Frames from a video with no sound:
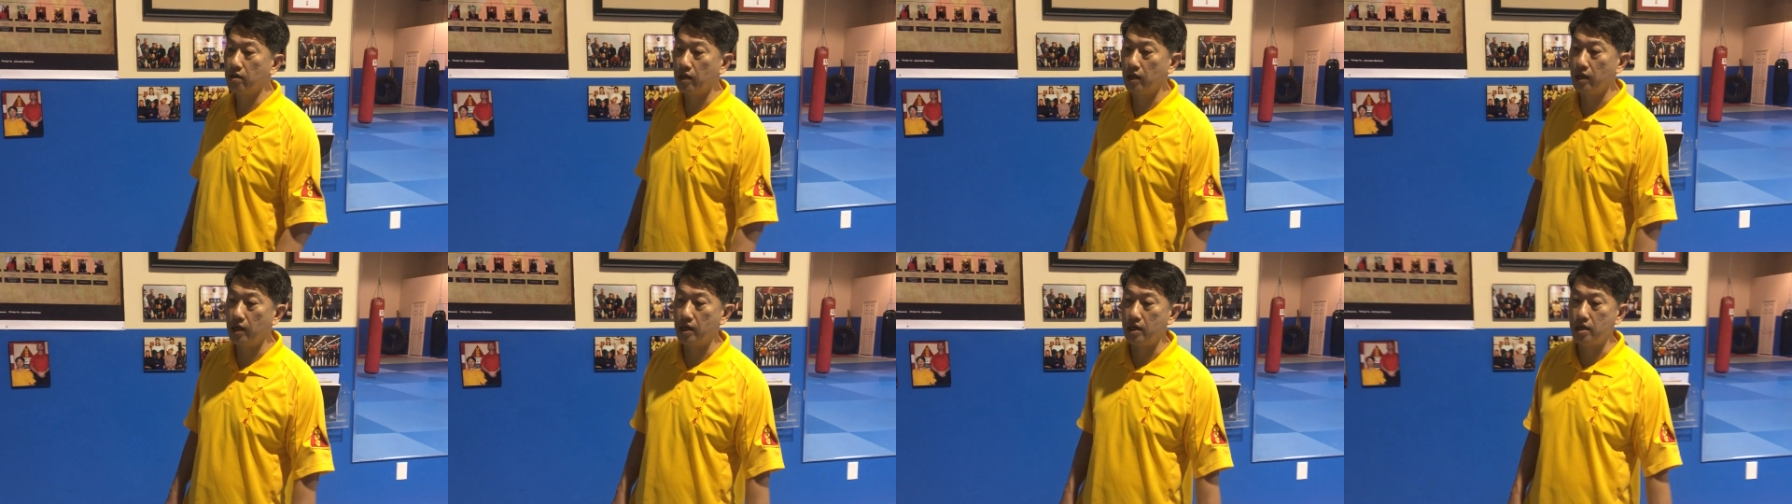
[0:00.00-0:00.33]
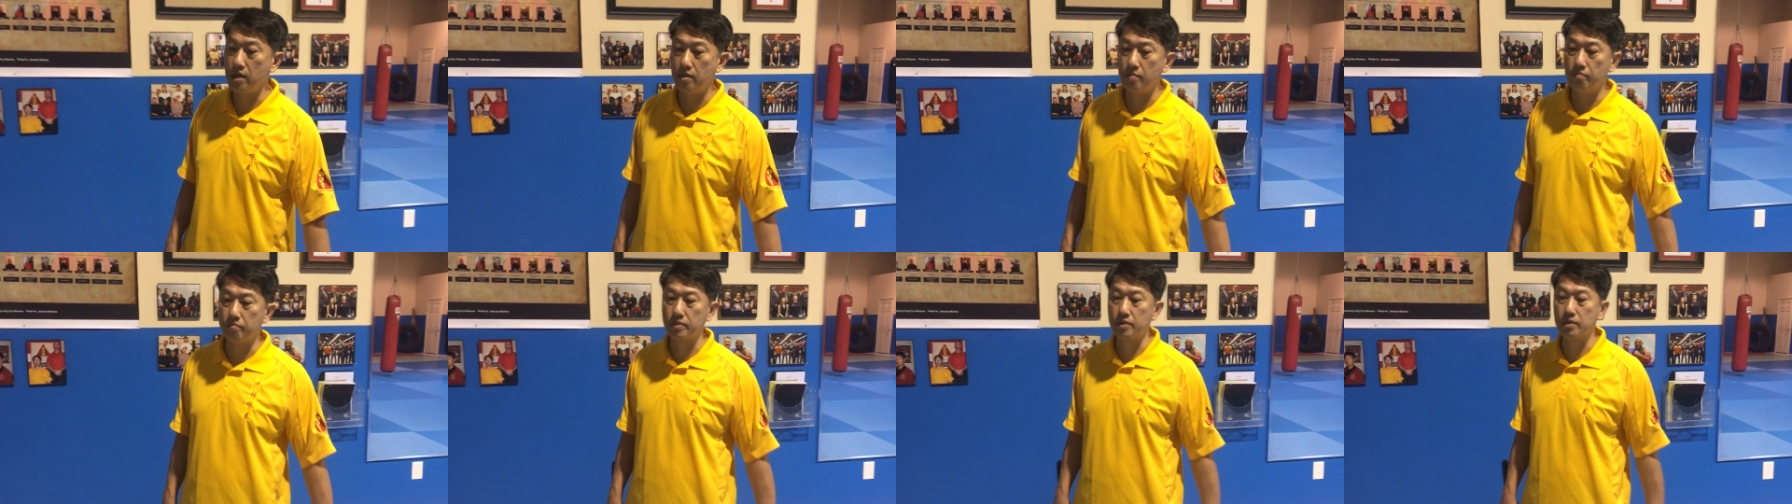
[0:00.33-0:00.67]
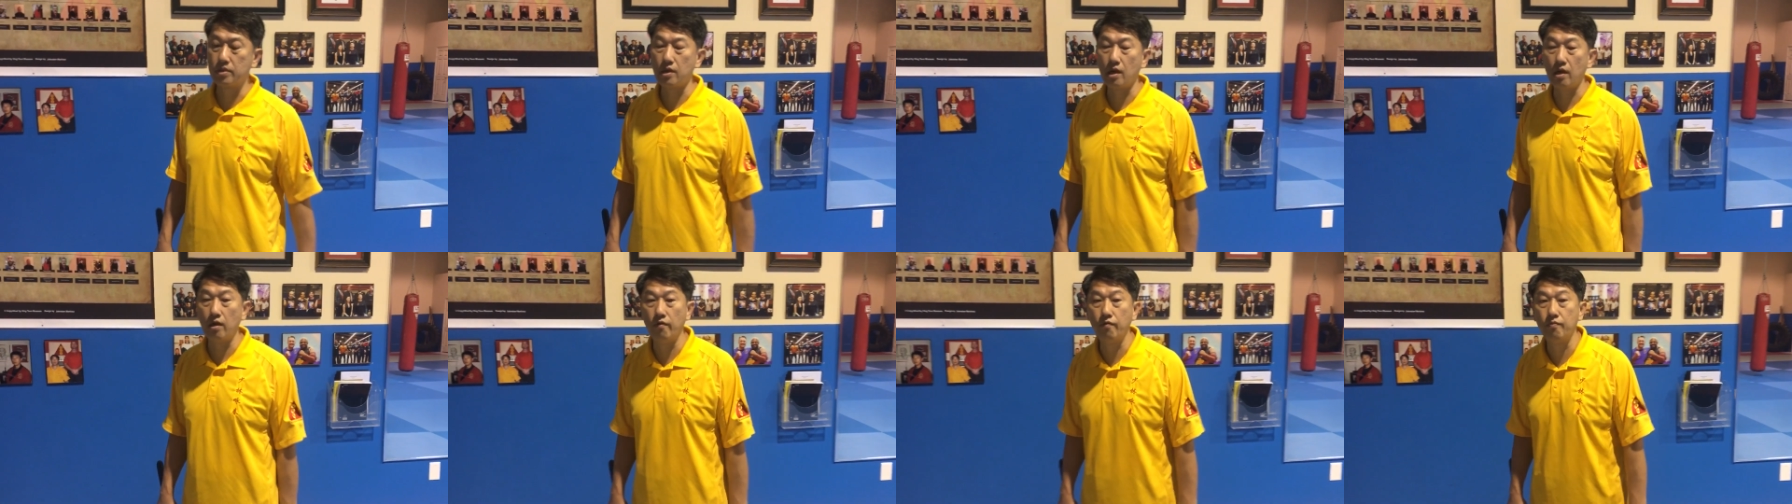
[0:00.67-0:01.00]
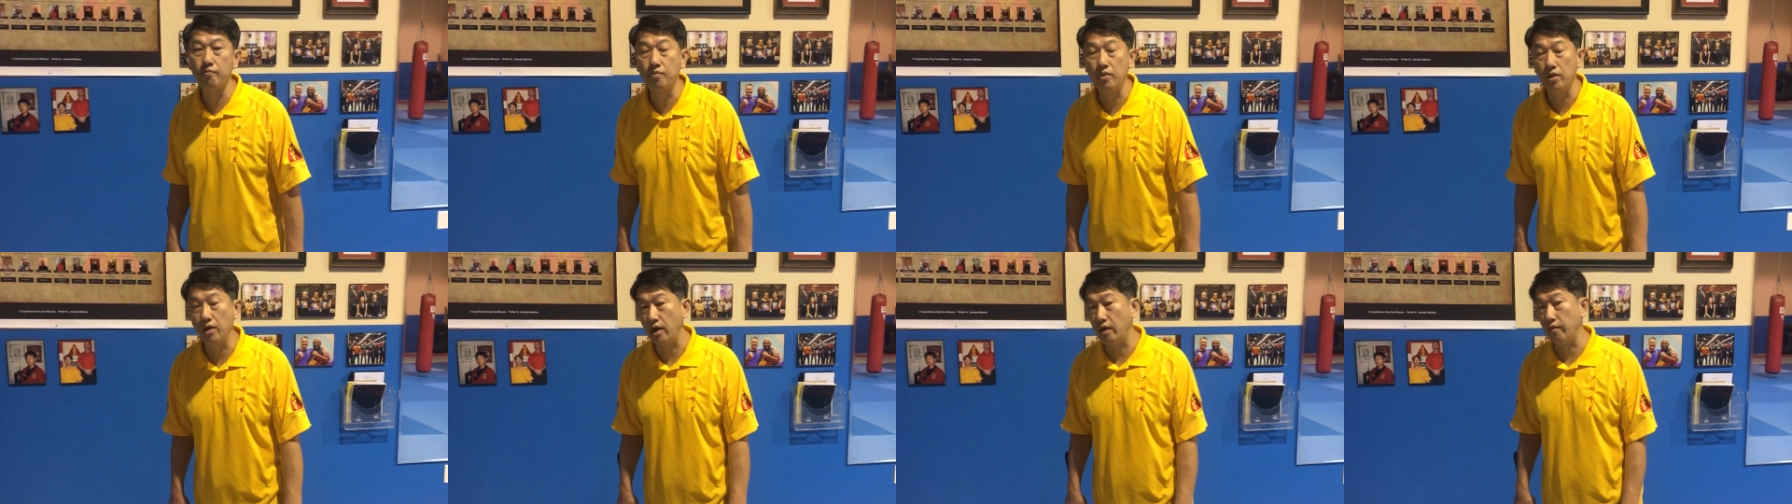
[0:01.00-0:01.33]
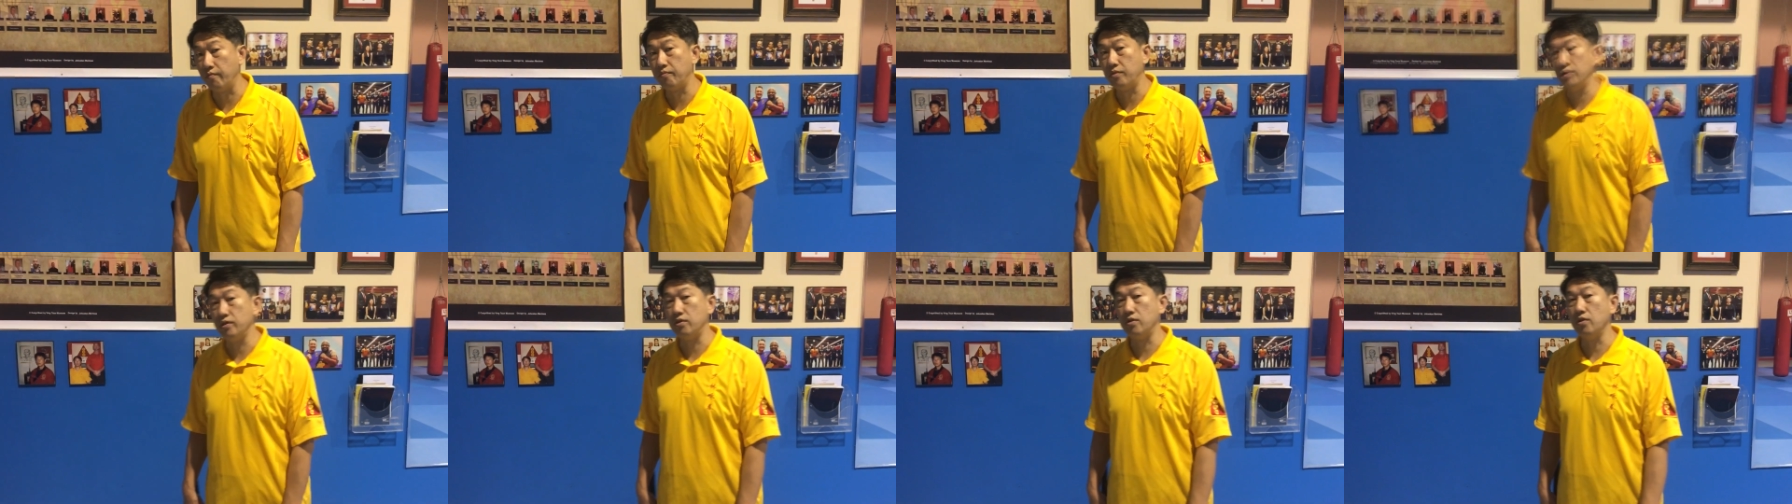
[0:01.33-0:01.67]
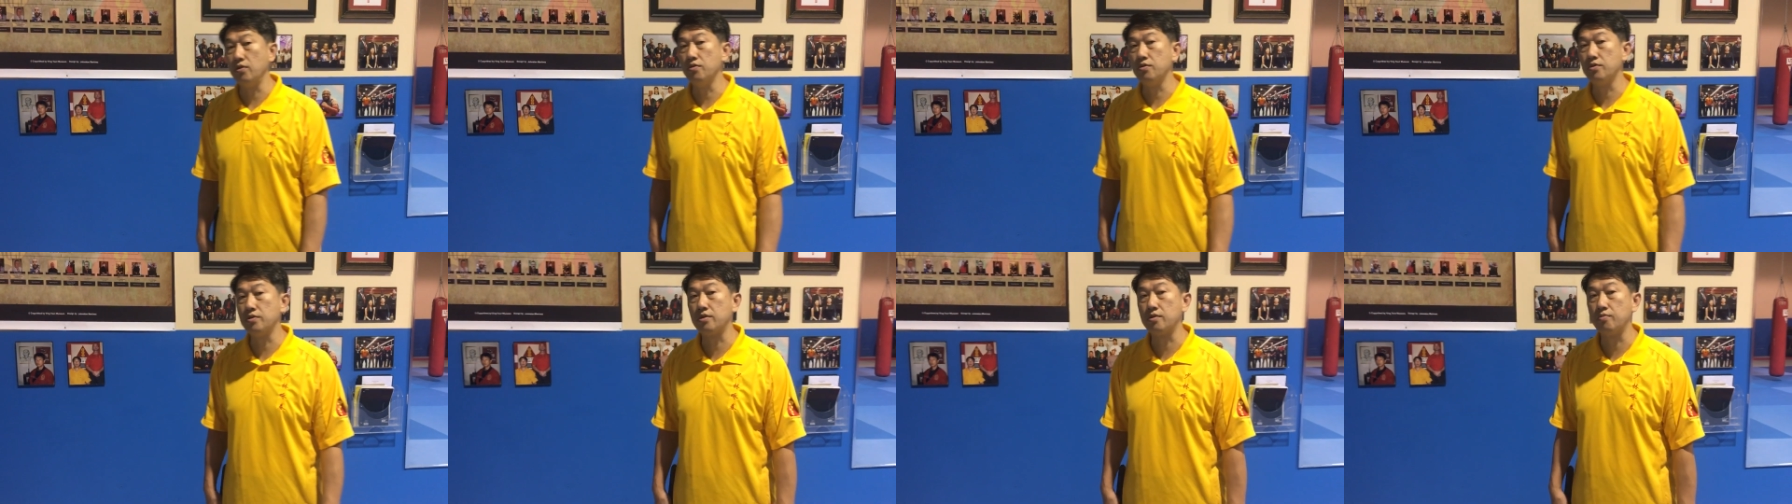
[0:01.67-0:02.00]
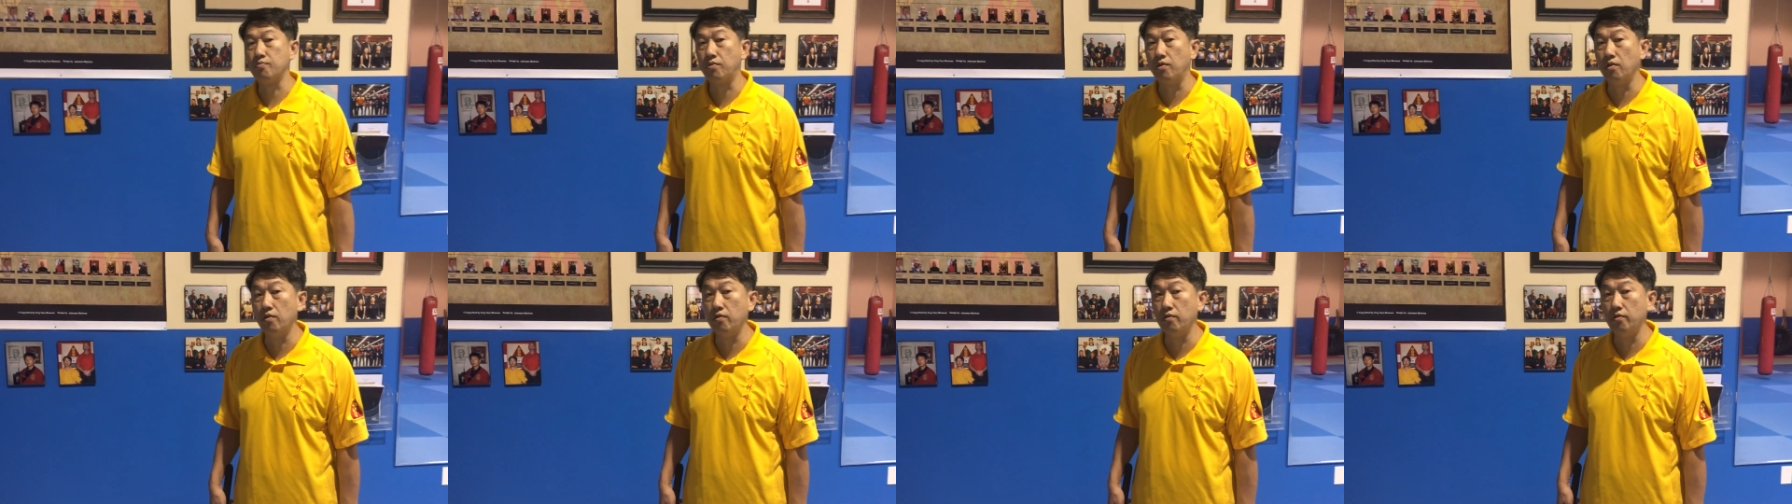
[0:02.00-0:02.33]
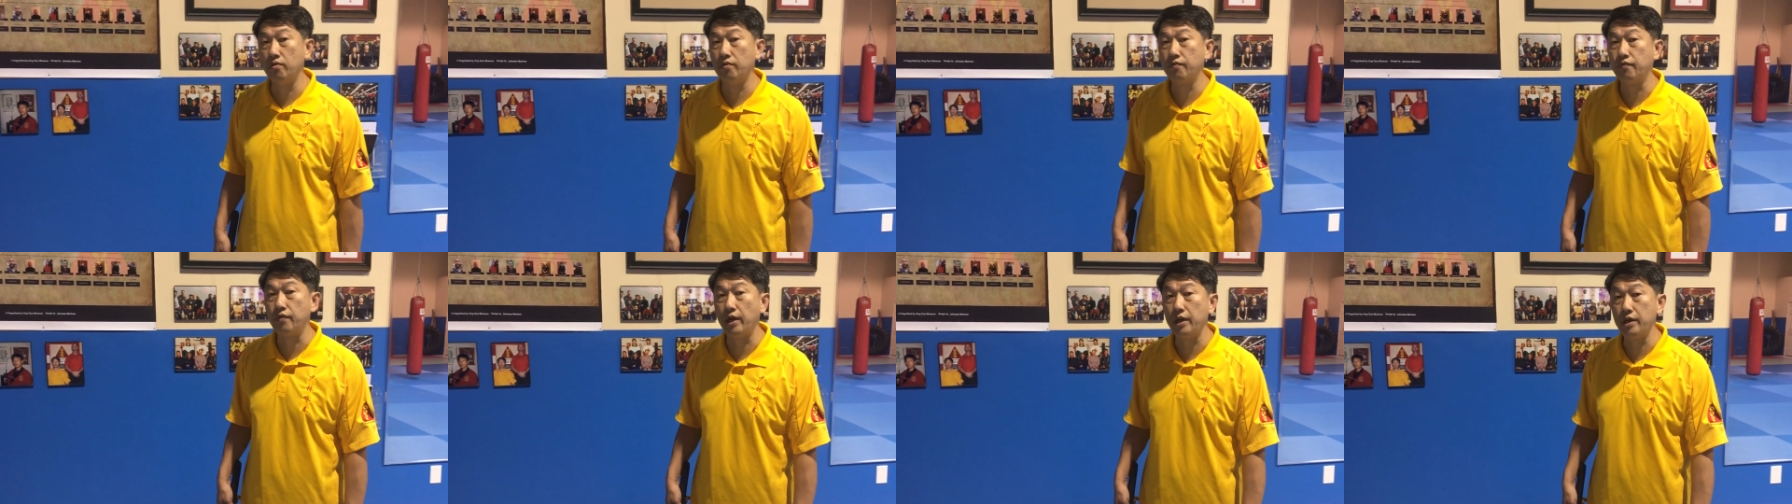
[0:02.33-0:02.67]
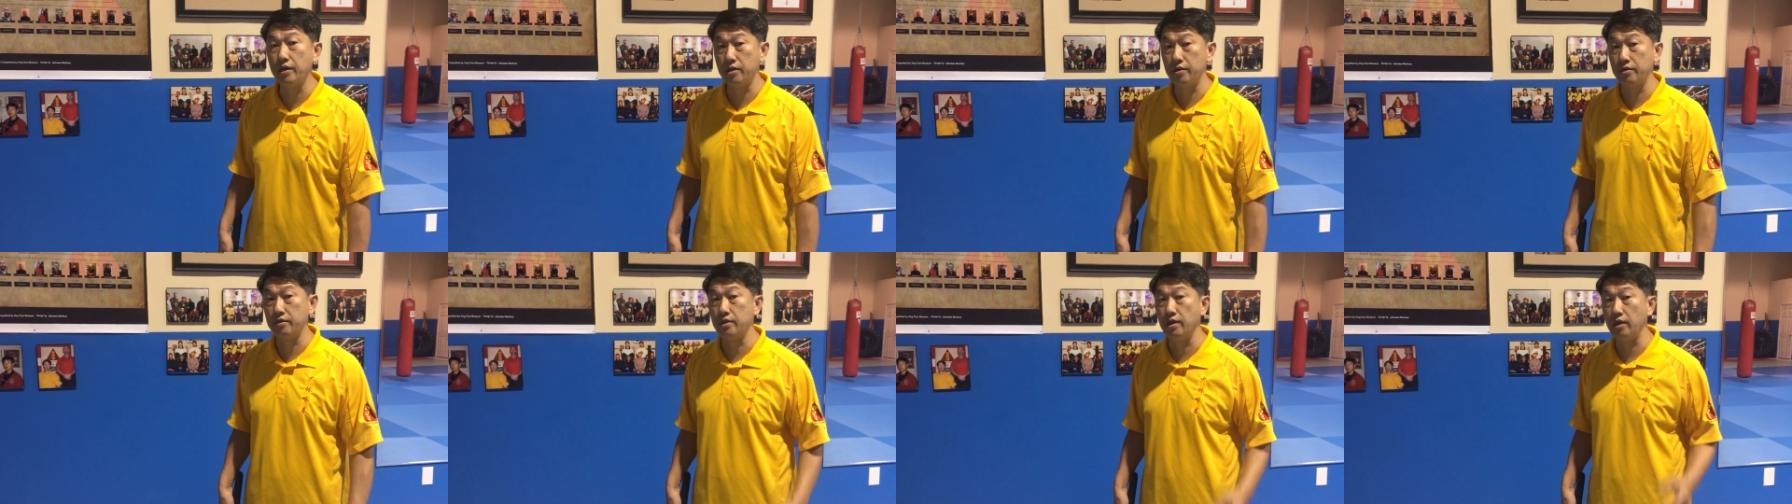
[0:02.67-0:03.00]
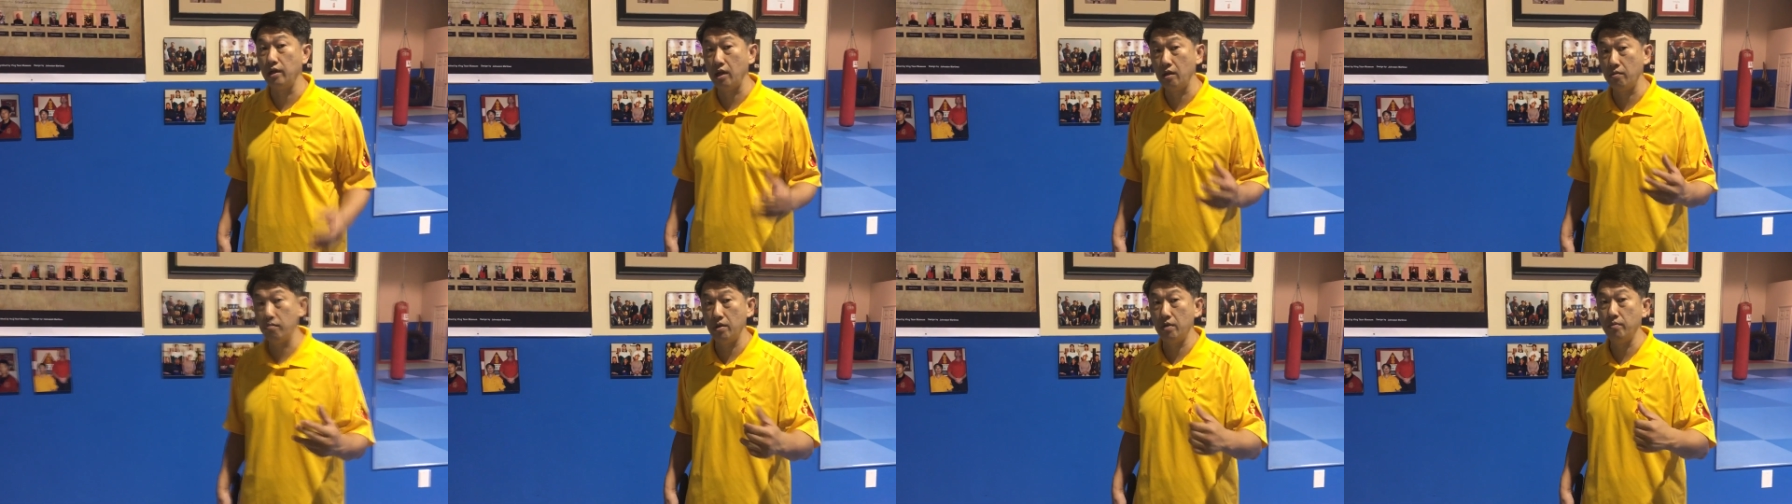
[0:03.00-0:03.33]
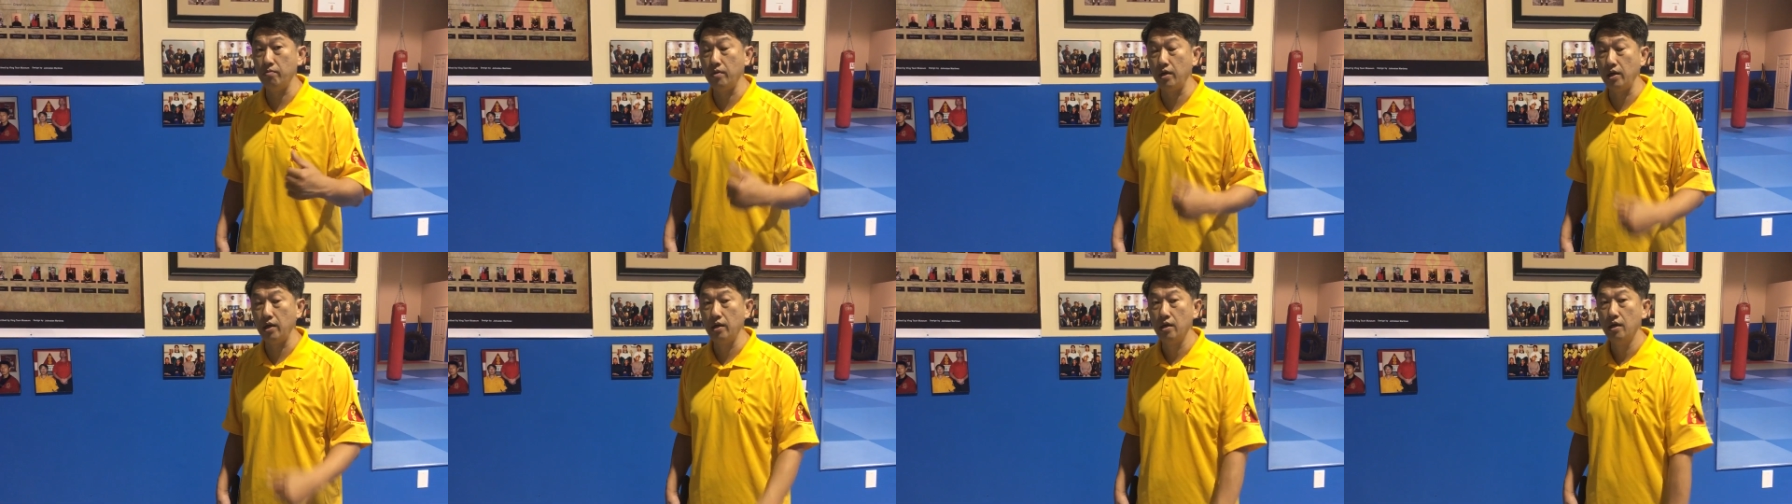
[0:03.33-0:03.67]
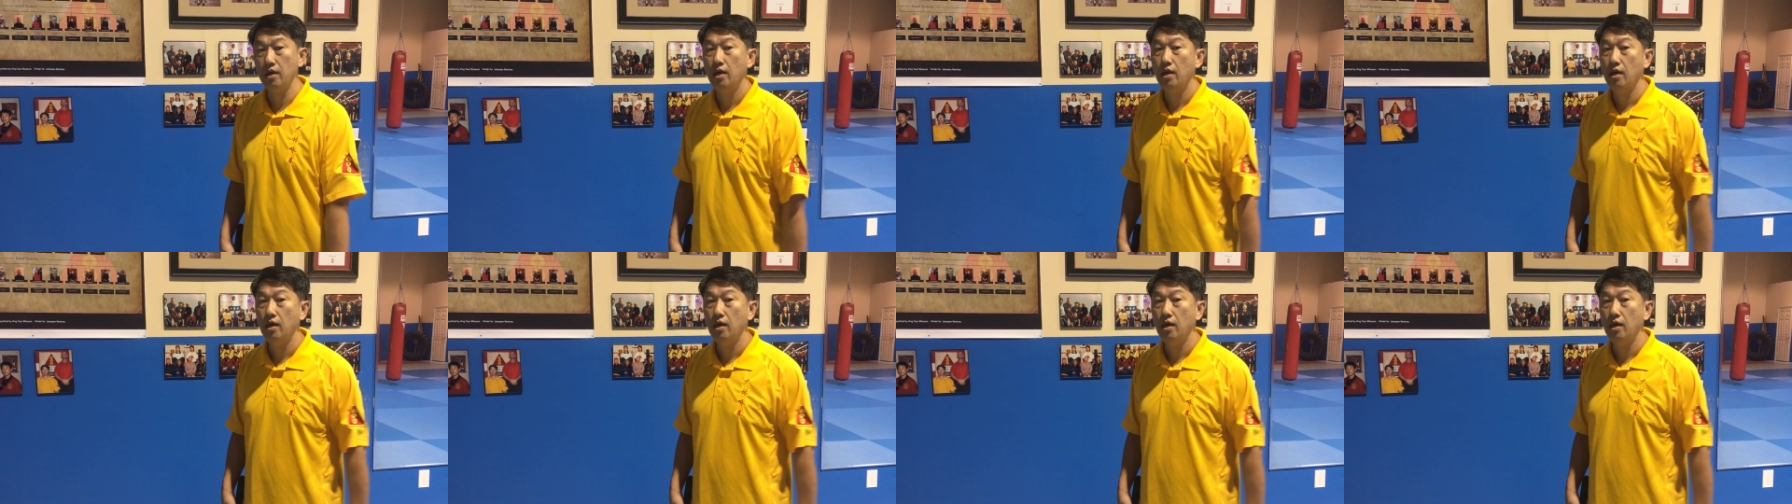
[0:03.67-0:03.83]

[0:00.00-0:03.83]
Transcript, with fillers: right, himself have produced pro fighters in MMA,